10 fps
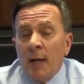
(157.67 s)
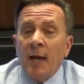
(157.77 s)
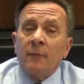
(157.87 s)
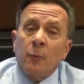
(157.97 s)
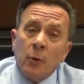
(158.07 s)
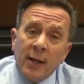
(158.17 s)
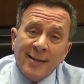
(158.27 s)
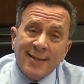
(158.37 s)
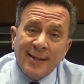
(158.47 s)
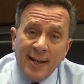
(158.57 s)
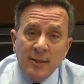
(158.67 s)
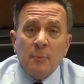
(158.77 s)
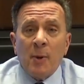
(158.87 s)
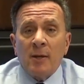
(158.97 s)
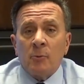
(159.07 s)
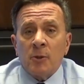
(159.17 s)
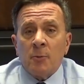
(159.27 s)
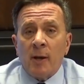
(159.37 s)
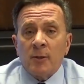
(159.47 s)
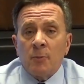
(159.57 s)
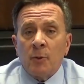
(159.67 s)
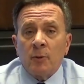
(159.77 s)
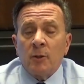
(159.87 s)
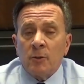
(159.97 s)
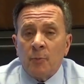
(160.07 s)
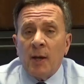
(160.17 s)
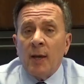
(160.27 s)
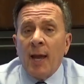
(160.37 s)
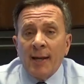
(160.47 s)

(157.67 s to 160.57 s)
and Ford has an independent responsibility to pay